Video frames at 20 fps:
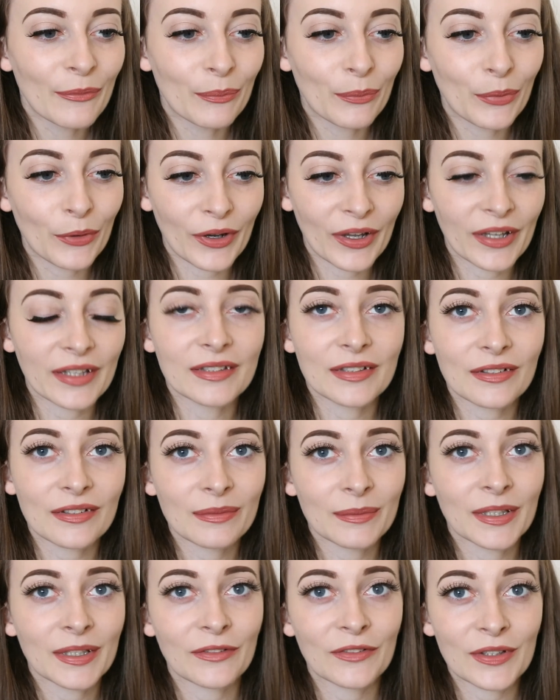but it took
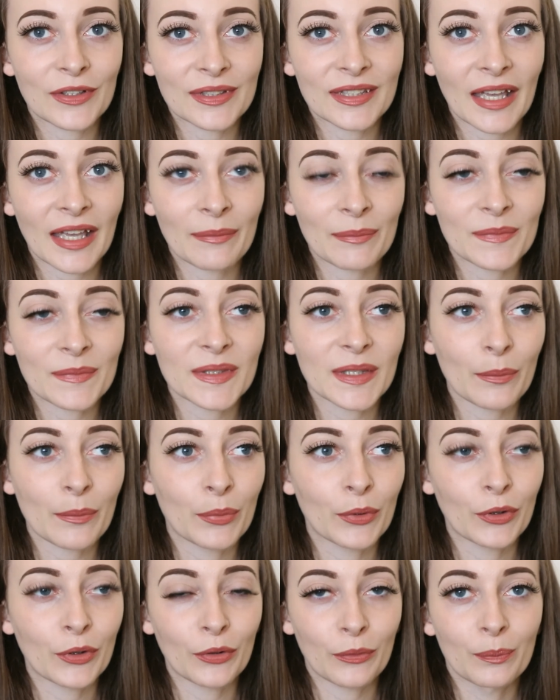me a few attempts,
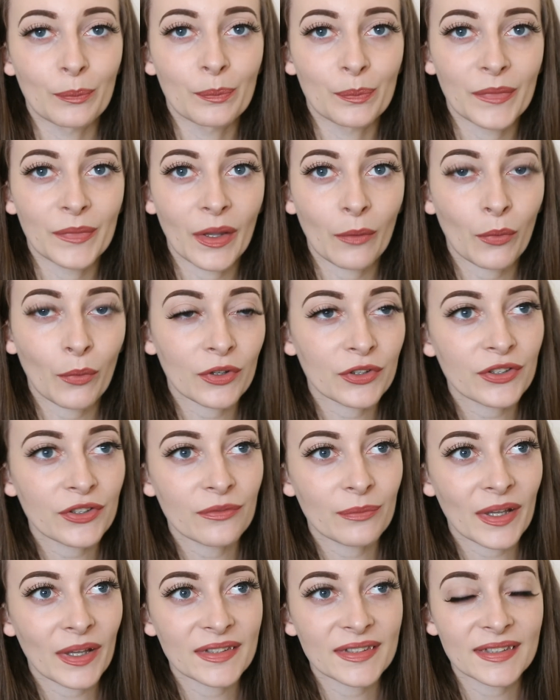but once
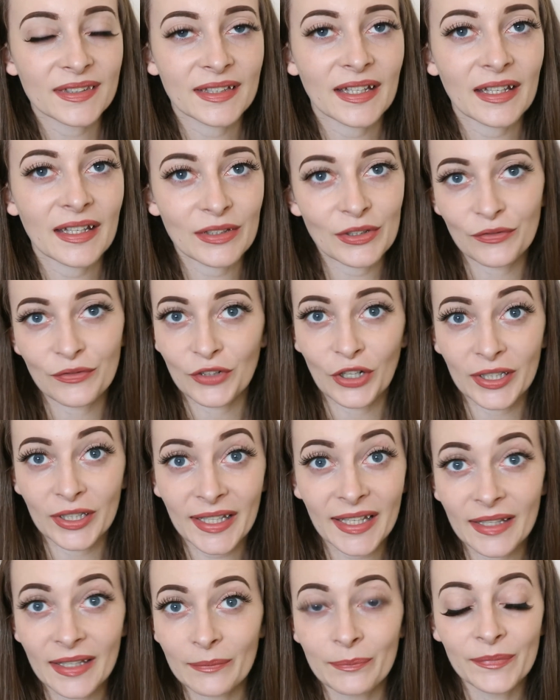you've mastered it, you've got
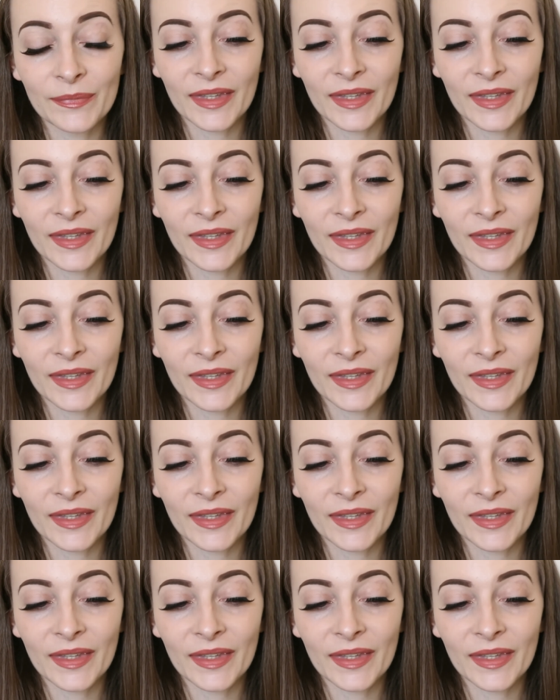it.